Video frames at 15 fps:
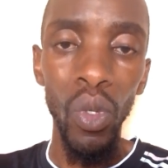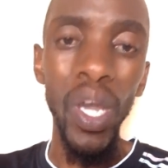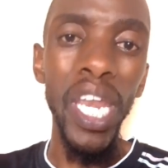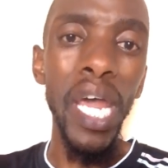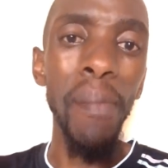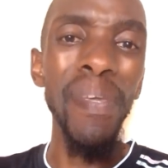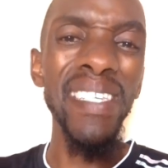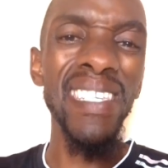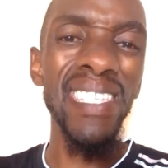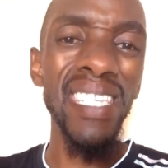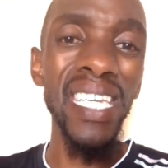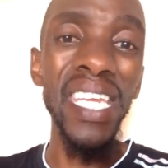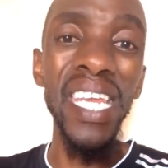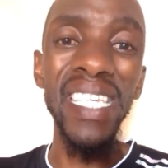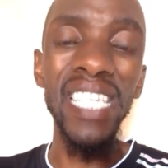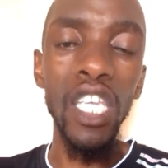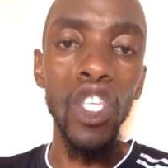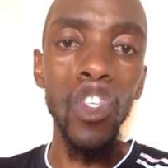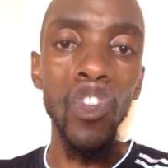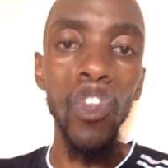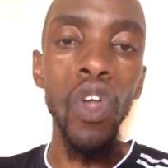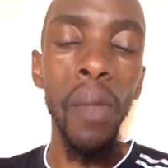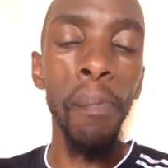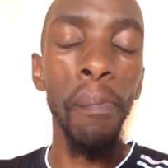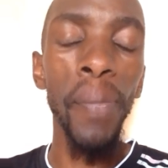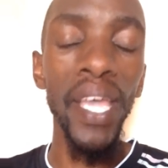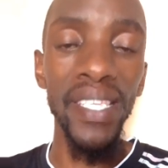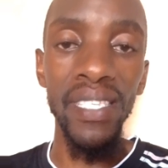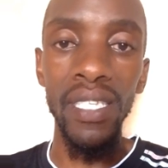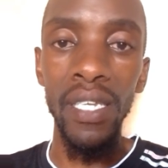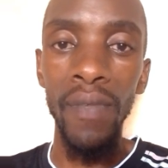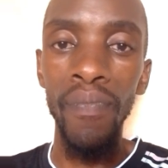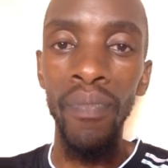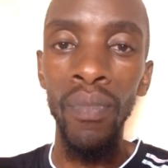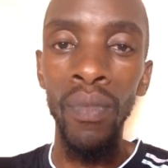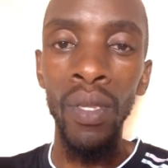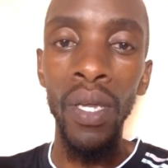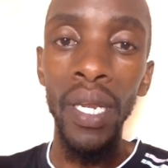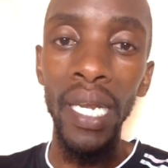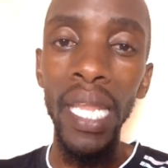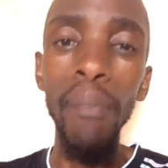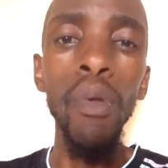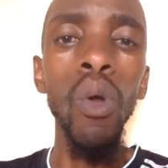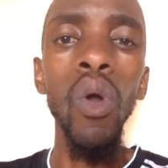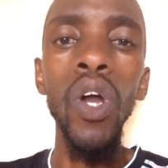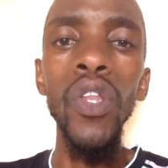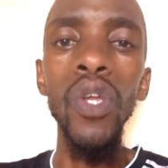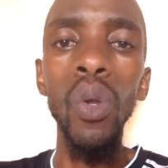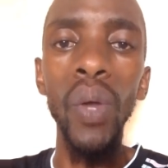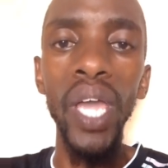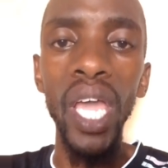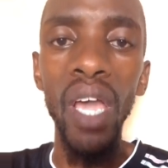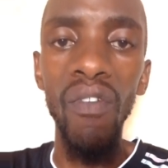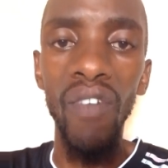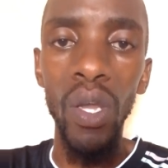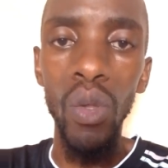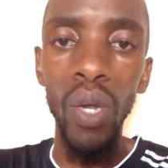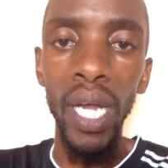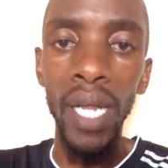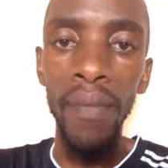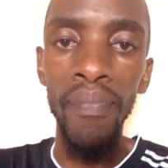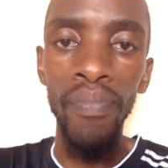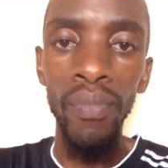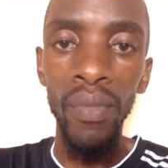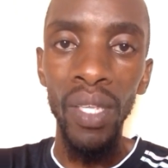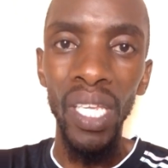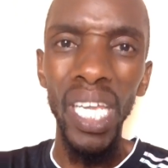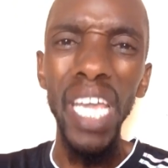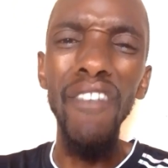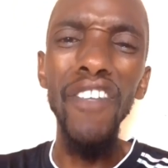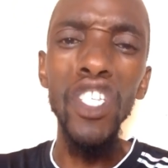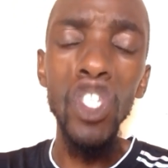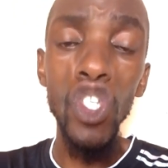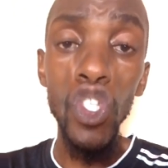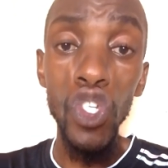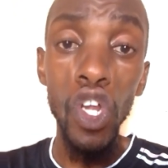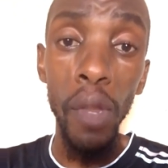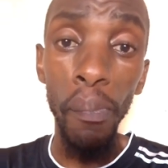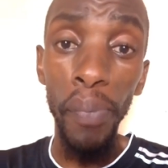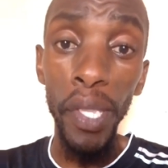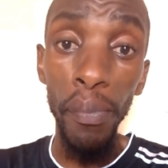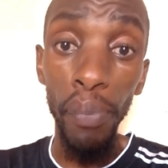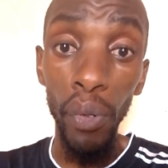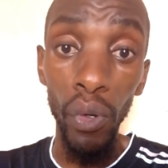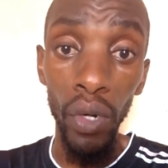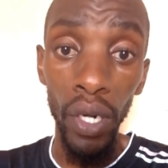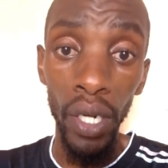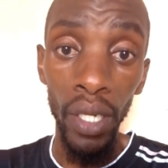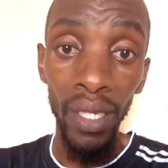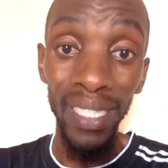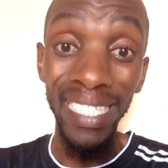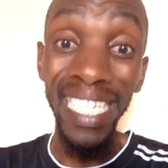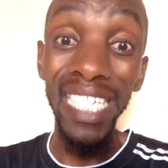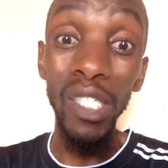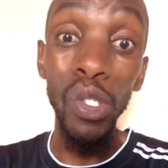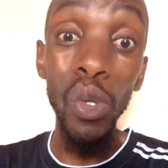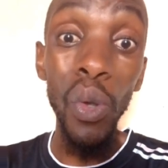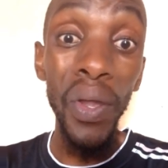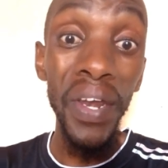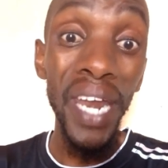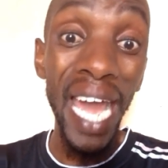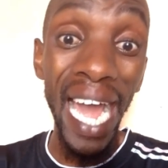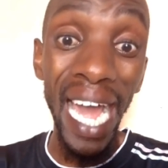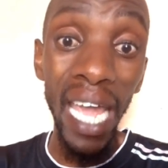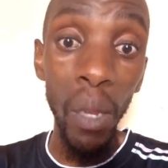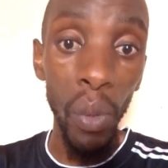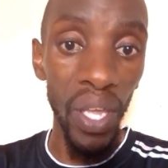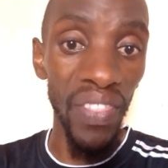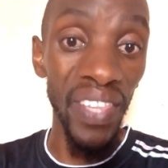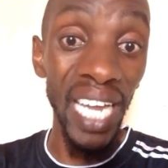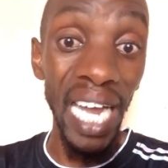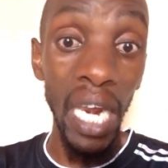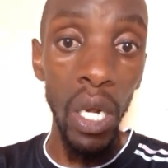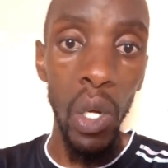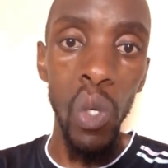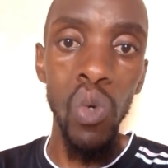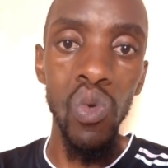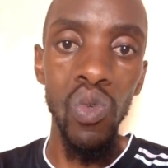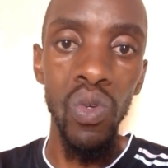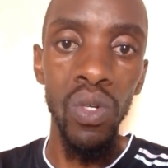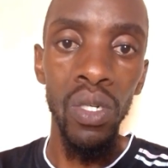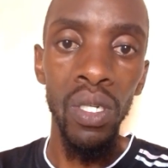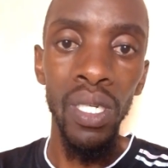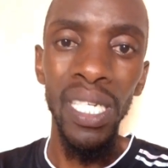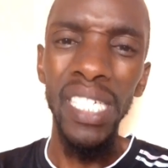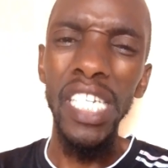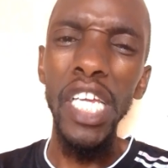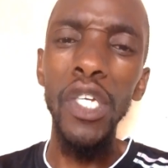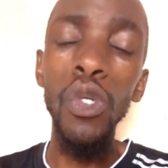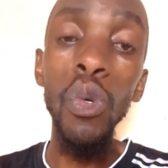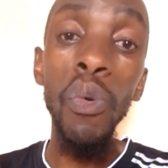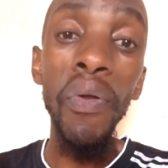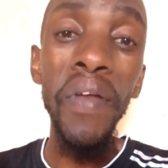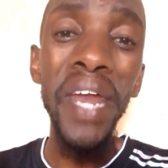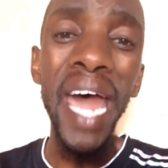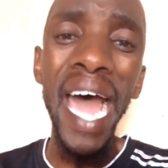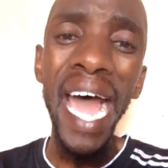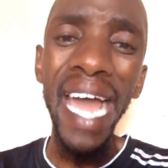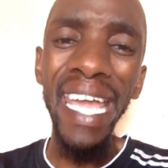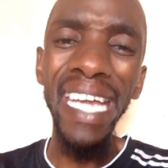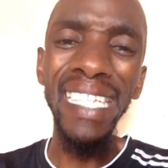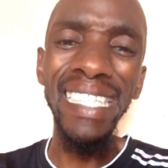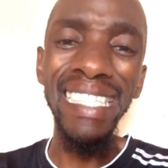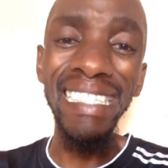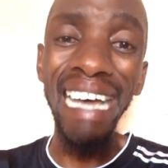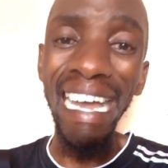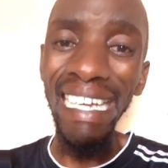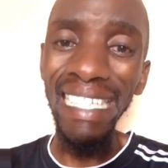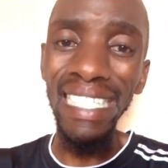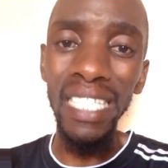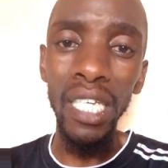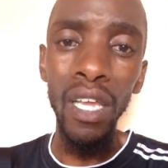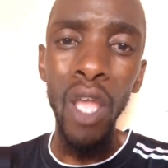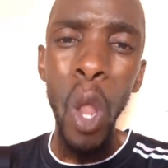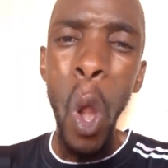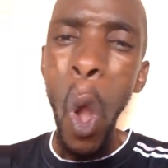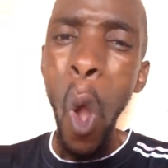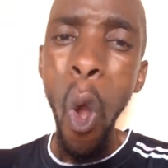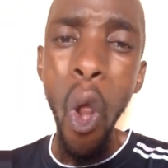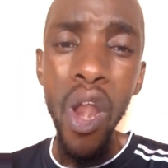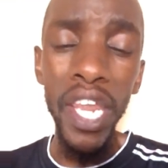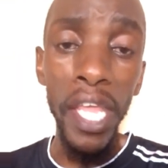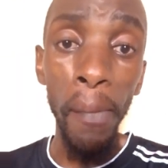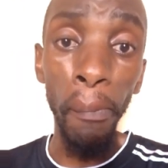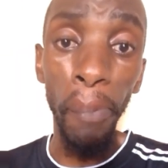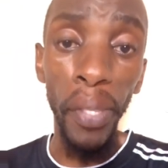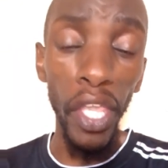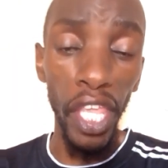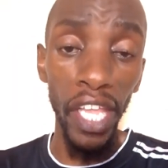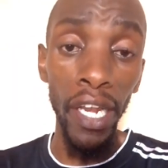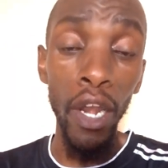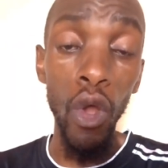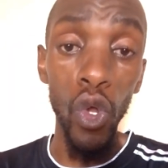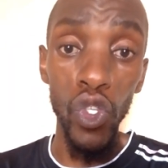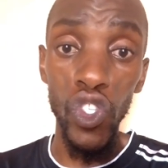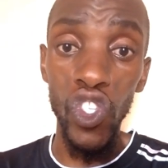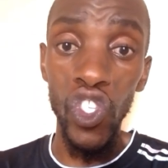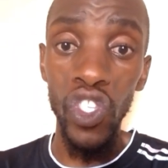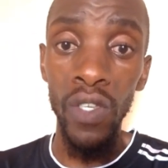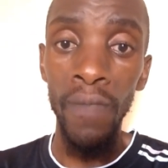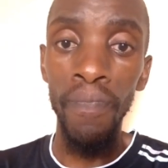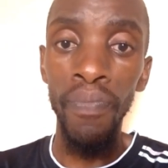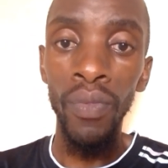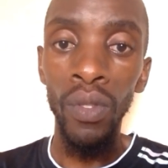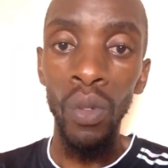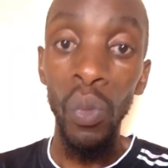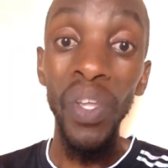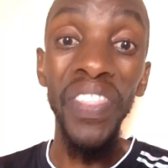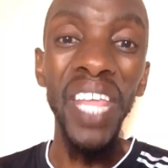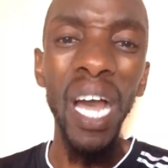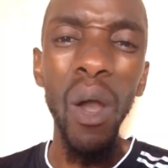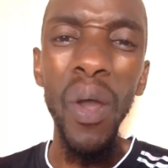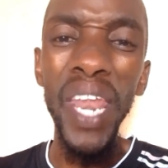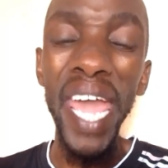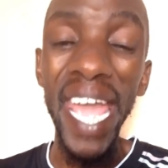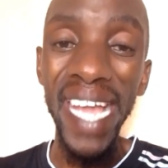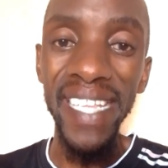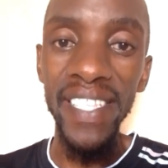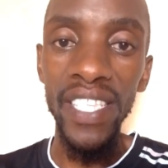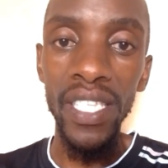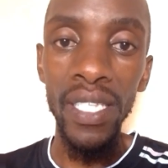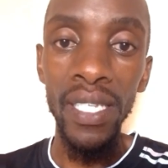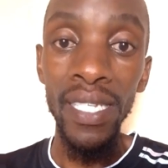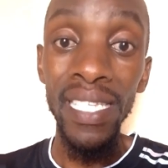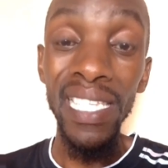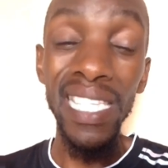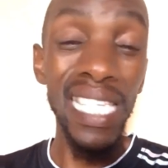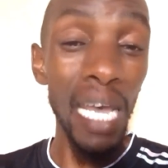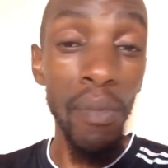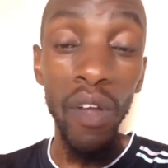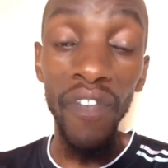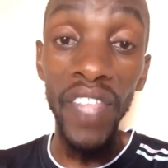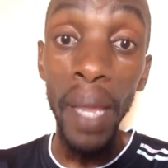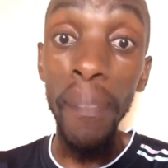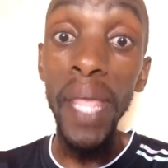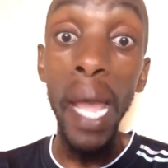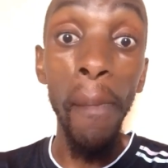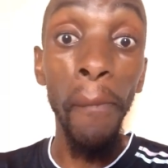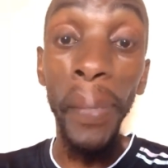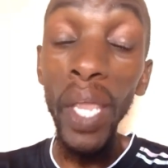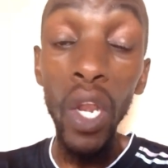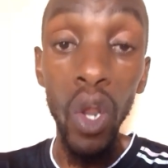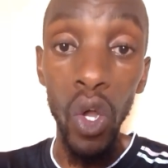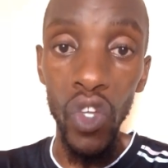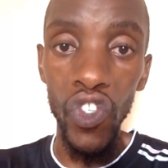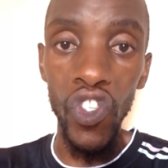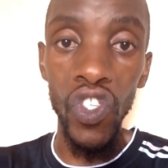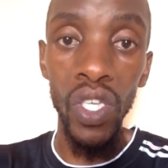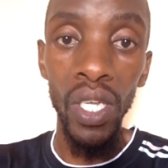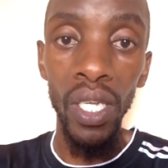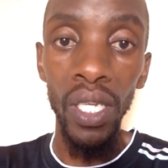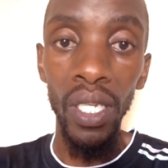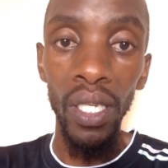You wanna be seen as a strong person. Let me warn you wherever you are. Even strong people, they do cry when they are alone. They do cry at night, holding pillows with their own hands. Some of them, their pillows,